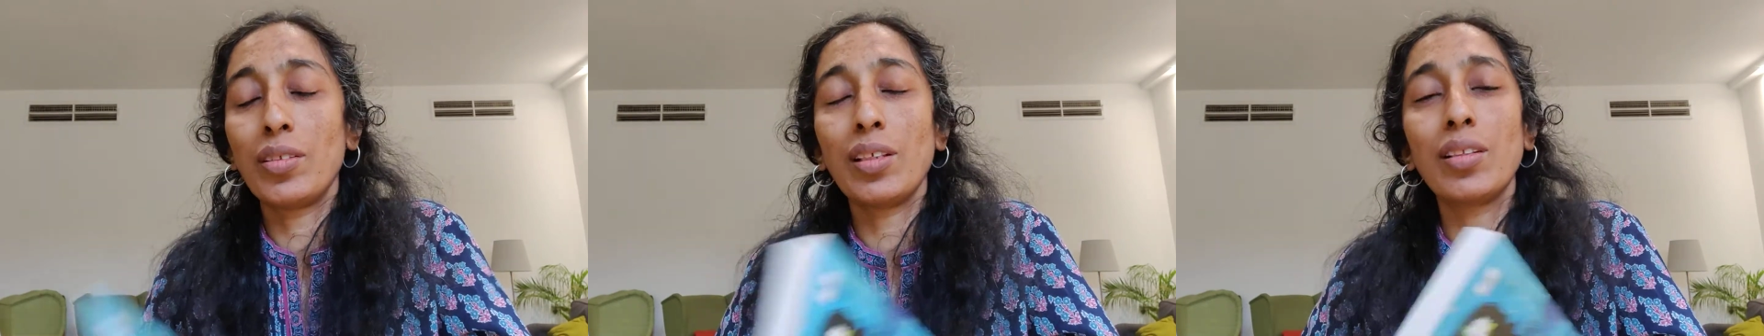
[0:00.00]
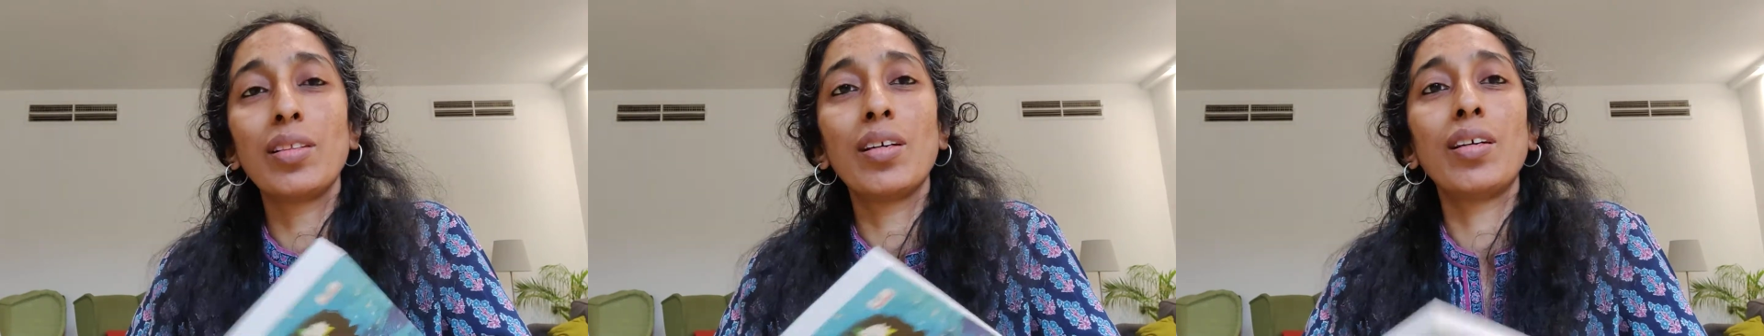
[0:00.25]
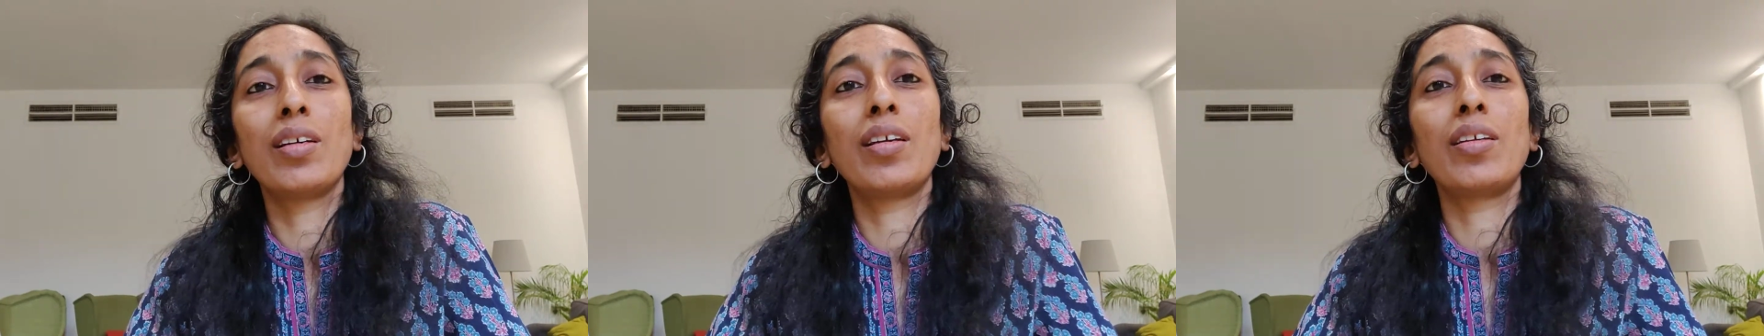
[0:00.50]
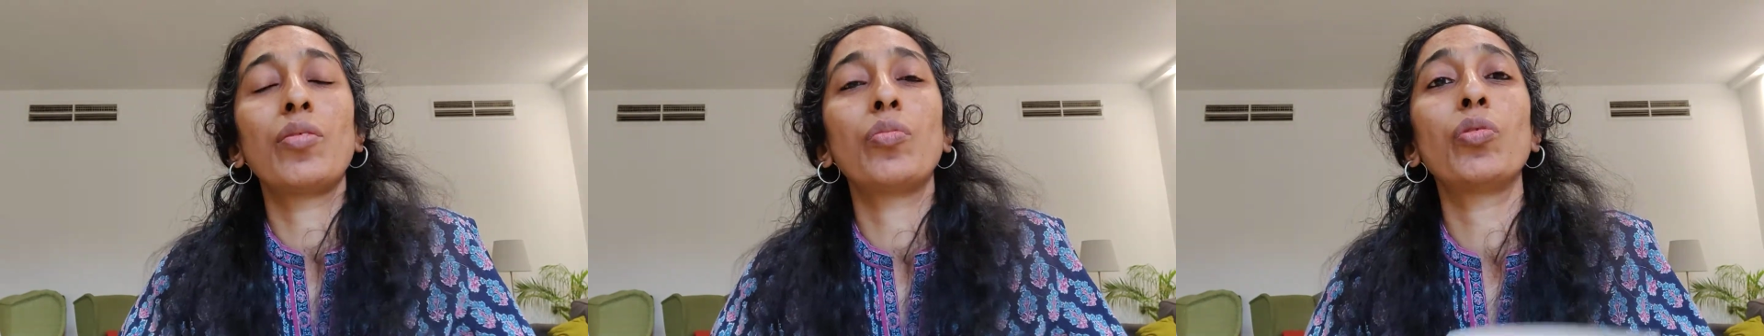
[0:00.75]
Didda
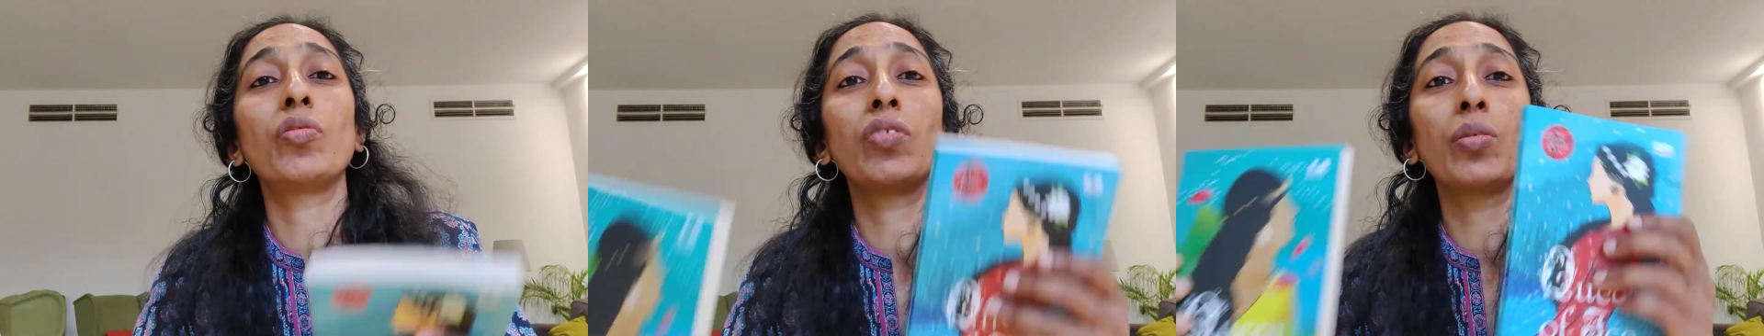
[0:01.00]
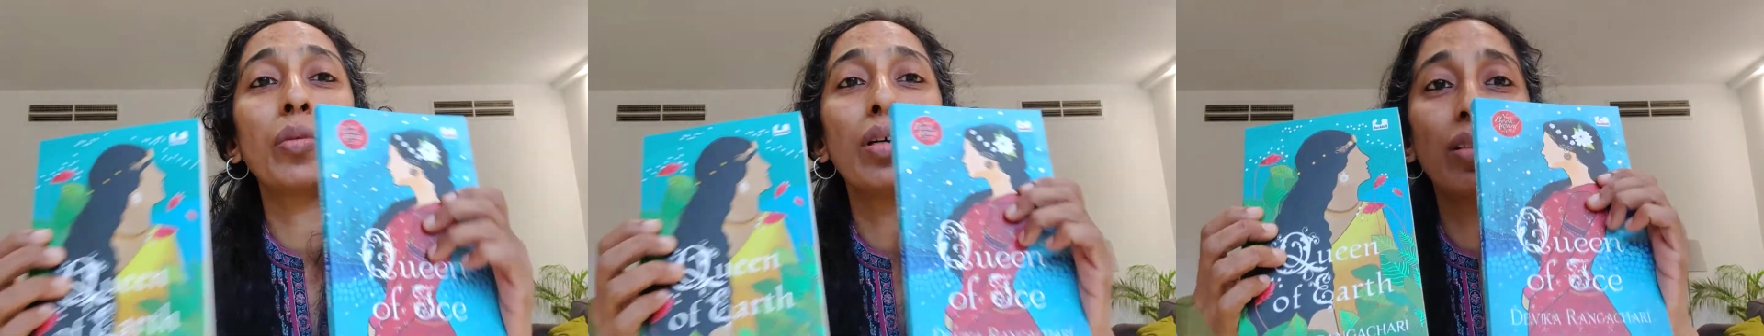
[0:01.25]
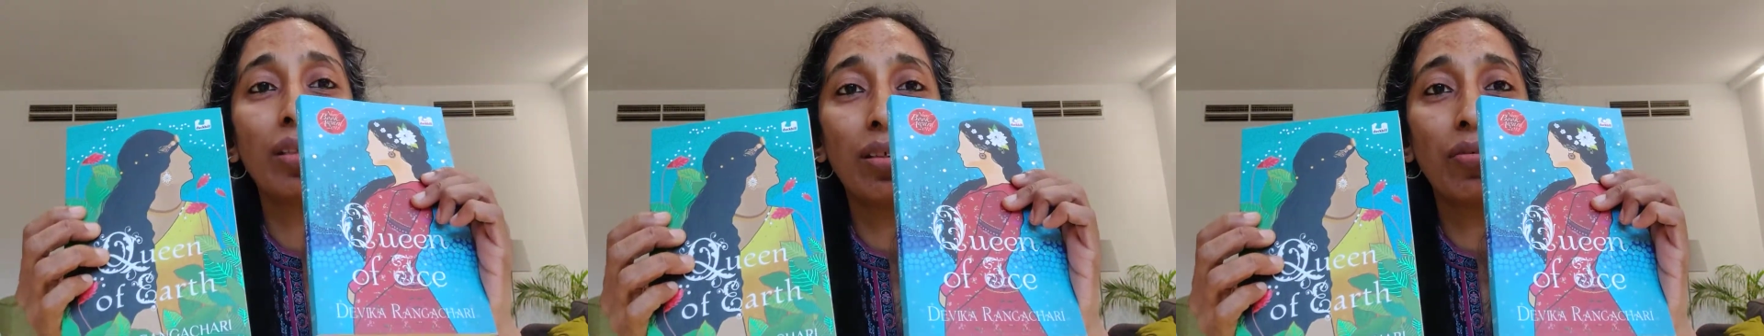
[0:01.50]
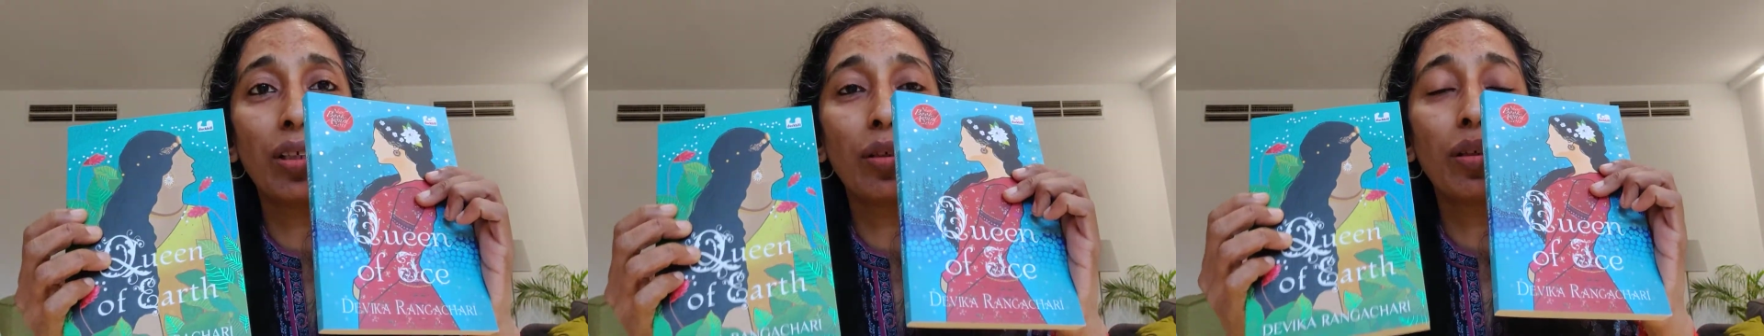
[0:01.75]
and Prithvi
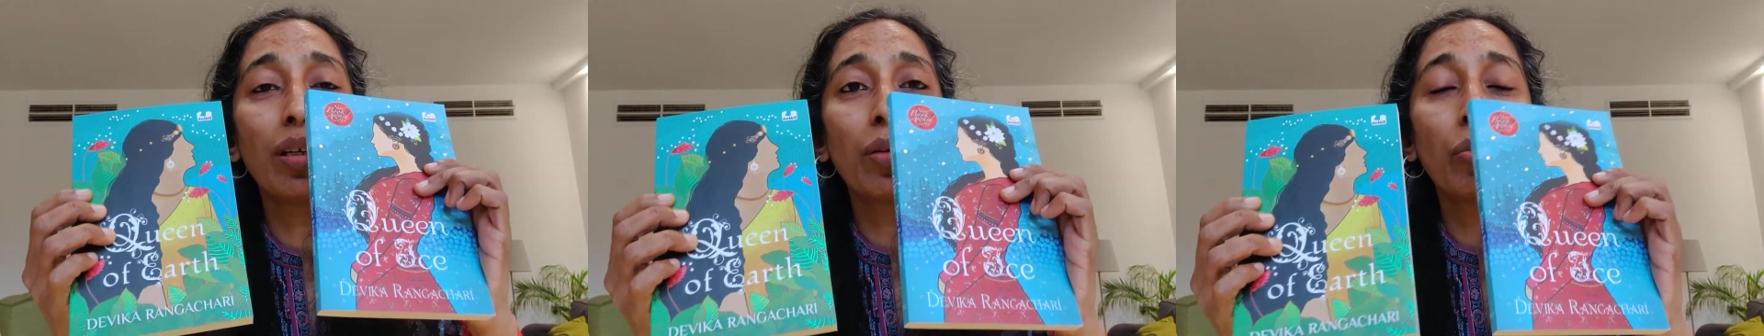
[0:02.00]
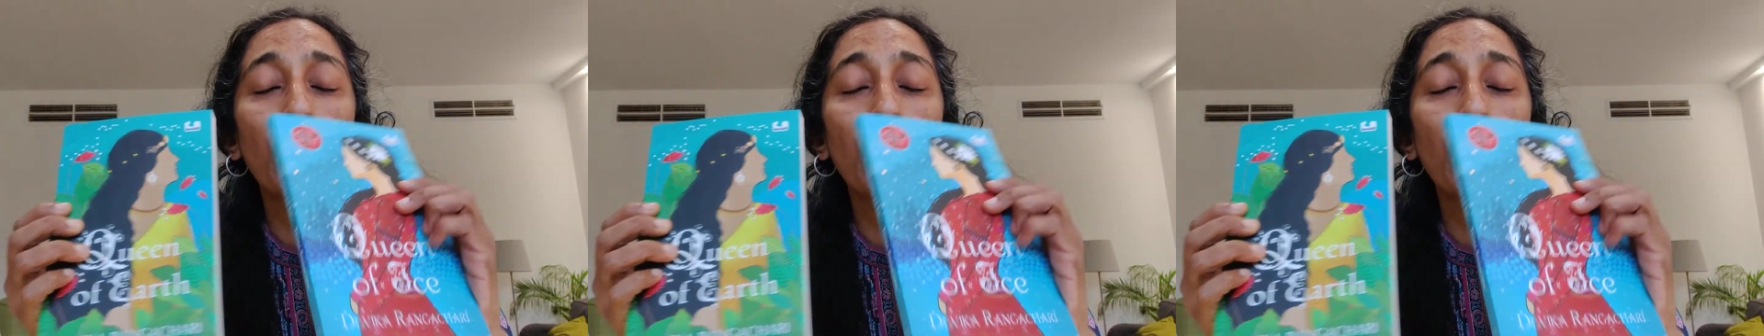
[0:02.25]
Mahadevi,